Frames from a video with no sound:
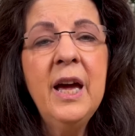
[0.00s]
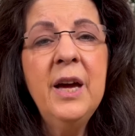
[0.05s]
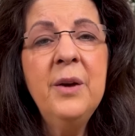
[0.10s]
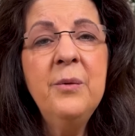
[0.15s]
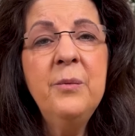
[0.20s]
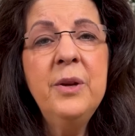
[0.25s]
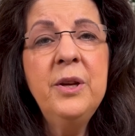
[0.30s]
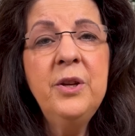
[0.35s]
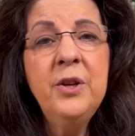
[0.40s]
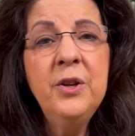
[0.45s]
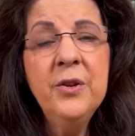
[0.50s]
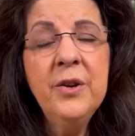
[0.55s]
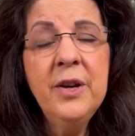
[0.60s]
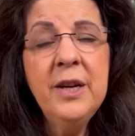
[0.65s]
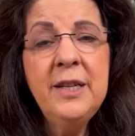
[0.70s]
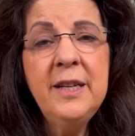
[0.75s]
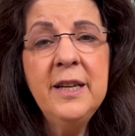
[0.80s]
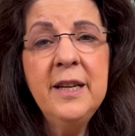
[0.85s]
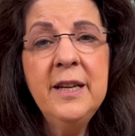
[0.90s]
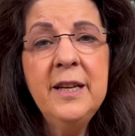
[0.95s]
And when your
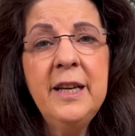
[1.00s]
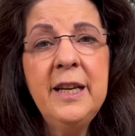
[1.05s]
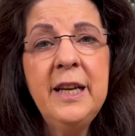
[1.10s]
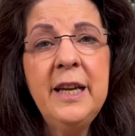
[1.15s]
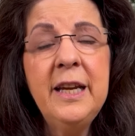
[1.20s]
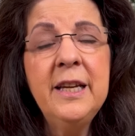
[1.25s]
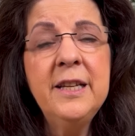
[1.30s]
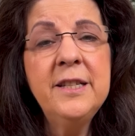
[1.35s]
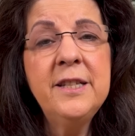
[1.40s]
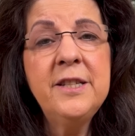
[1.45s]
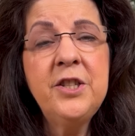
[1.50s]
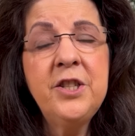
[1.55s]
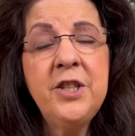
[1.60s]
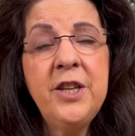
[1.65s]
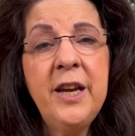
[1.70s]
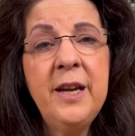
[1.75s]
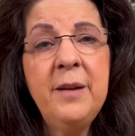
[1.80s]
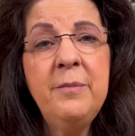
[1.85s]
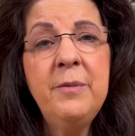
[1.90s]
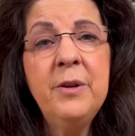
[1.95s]
identity is
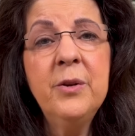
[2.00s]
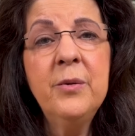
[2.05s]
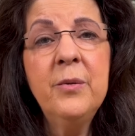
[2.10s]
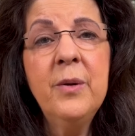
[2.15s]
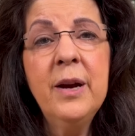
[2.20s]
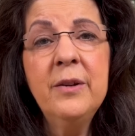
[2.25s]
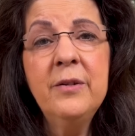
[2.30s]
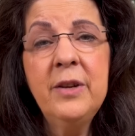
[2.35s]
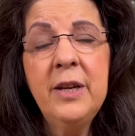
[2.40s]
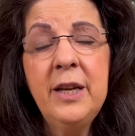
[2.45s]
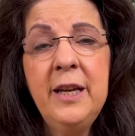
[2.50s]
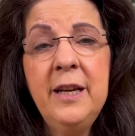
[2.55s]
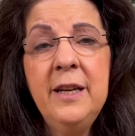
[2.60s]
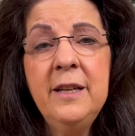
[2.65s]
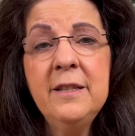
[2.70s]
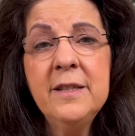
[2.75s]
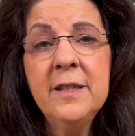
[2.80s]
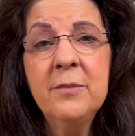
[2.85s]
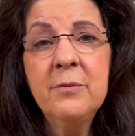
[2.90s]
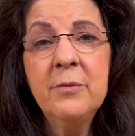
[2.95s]
shaped around
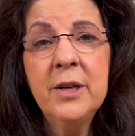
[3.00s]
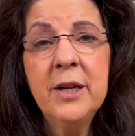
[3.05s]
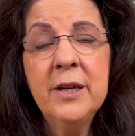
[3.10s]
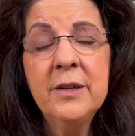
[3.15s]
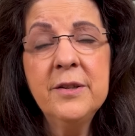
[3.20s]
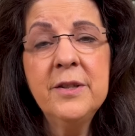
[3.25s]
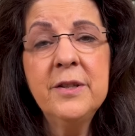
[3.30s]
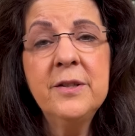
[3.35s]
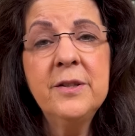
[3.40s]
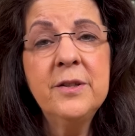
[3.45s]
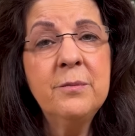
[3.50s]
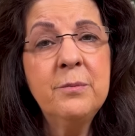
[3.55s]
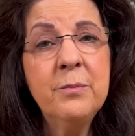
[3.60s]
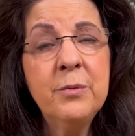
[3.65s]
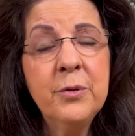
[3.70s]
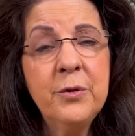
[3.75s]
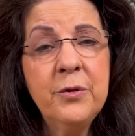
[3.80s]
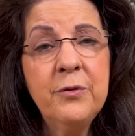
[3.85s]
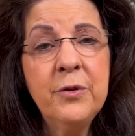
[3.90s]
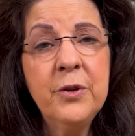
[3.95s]
needing someone else's
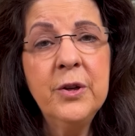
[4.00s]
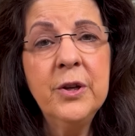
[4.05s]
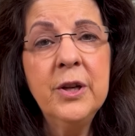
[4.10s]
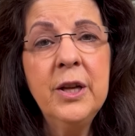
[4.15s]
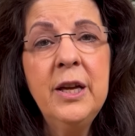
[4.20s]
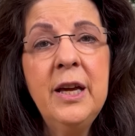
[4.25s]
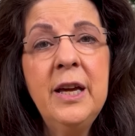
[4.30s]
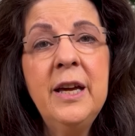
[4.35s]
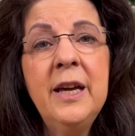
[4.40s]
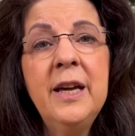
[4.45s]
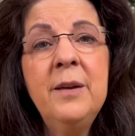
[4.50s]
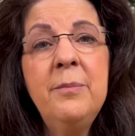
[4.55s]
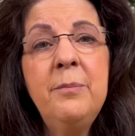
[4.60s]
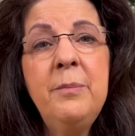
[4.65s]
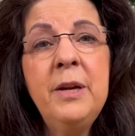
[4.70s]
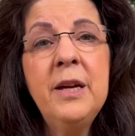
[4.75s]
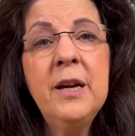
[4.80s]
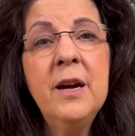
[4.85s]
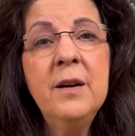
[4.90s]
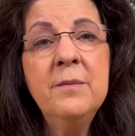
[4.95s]
approval, it
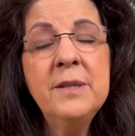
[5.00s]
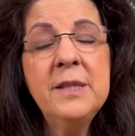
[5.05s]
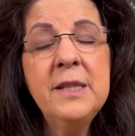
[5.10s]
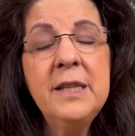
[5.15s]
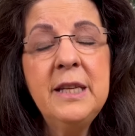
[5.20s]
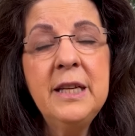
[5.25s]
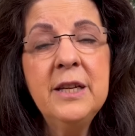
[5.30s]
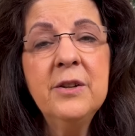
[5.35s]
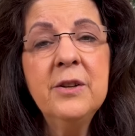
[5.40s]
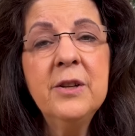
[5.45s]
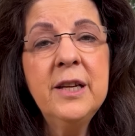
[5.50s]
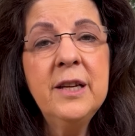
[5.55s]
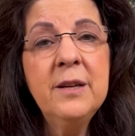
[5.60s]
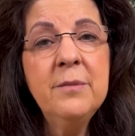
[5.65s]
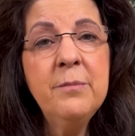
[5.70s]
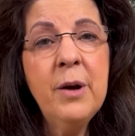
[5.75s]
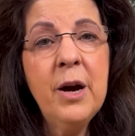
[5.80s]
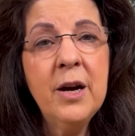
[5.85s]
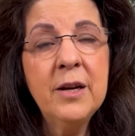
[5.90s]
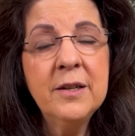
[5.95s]
becomes nearly
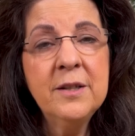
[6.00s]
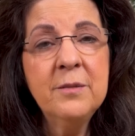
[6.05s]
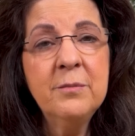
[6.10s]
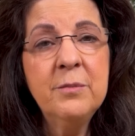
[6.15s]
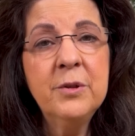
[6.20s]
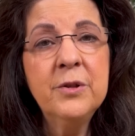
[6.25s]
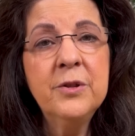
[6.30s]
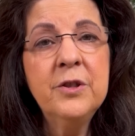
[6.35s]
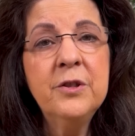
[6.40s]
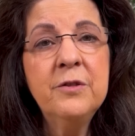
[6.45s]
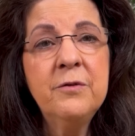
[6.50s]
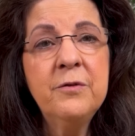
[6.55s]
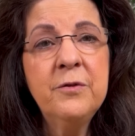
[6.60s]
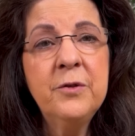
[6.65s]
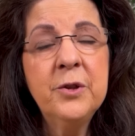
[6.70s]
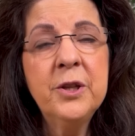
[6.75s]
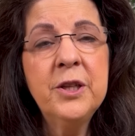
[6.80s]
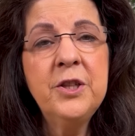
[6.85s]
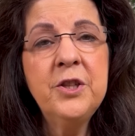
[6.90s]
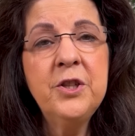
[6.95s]
impossible to
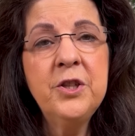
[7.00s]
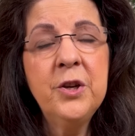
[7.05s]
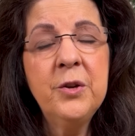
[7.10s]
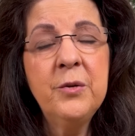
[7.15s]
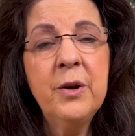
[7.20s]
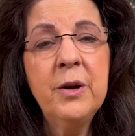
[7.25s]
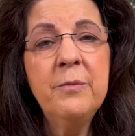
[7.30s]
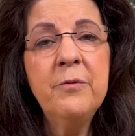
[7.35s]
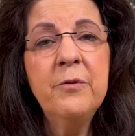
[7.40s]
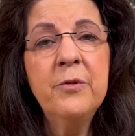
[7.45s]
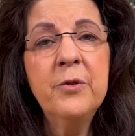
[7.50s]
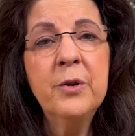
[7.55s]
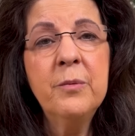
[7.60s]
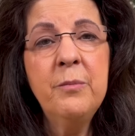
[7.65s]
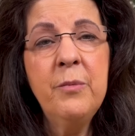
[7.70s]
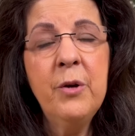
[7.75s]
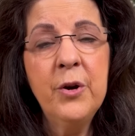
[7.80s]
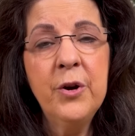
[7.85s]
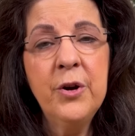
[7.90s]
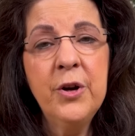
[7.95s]
fully show up for a
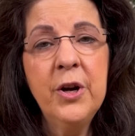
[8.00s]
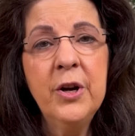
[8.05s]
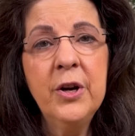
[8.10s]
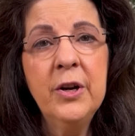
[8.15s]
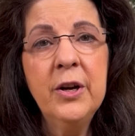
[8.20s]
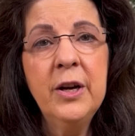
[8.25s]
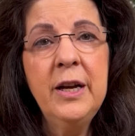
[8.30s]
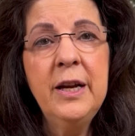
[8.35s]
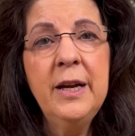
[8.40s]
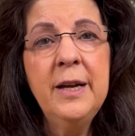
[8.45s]
partner.